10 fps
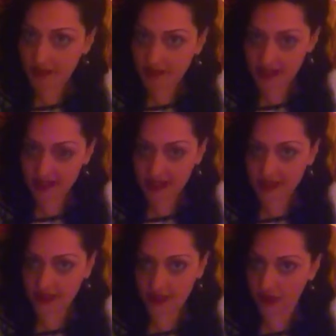I'm not saying
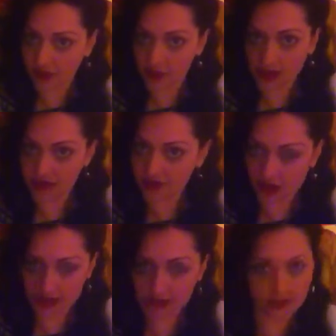that there are not these
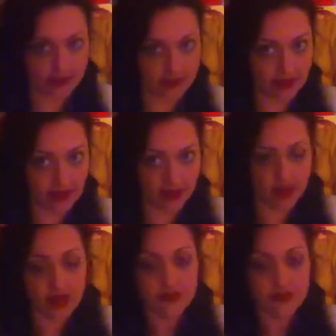crocodilians either.